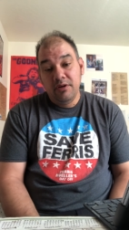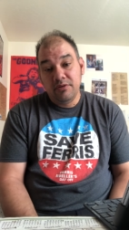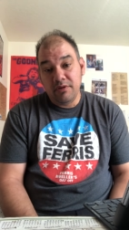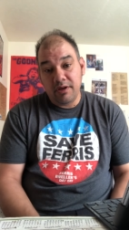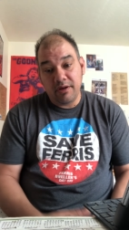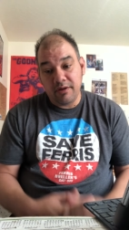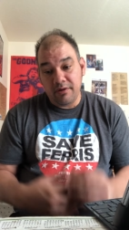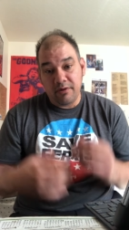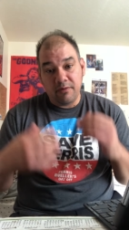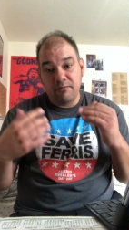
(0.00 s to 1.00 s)
uh, you
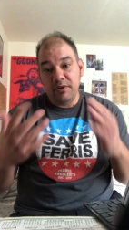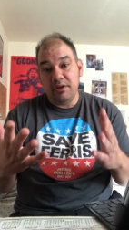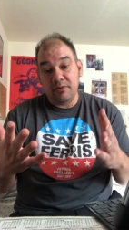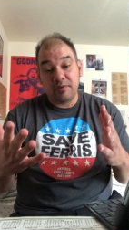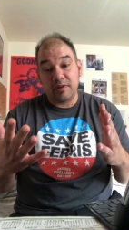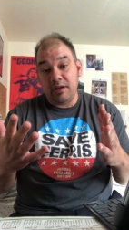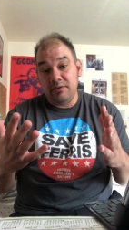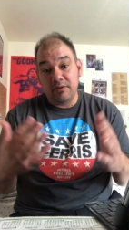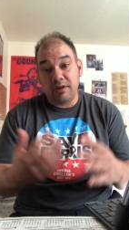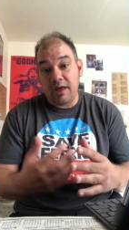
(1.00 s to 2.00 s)
know, video sites,
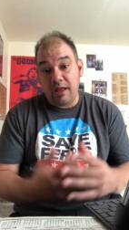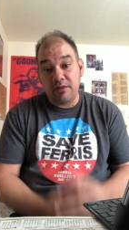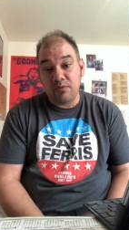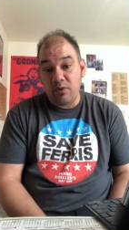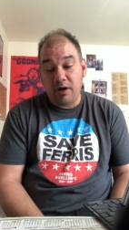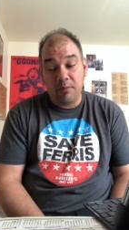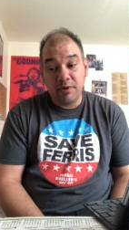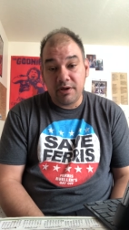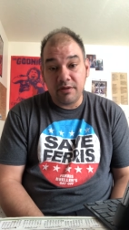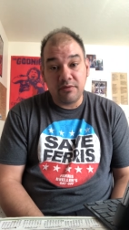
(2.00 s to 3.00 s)
you can as well
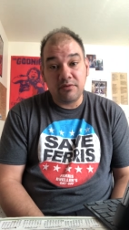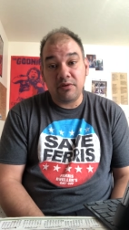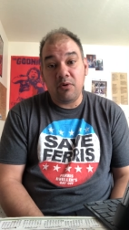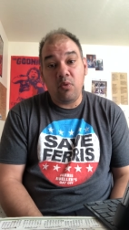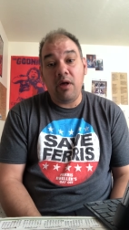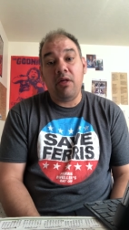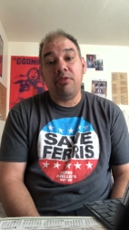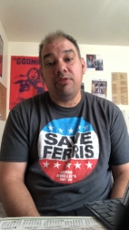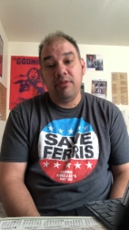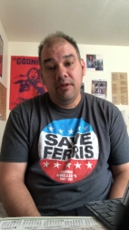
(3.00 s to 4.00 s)
because there's a
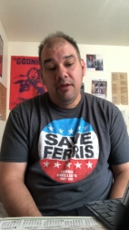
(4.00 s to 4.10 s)
wealth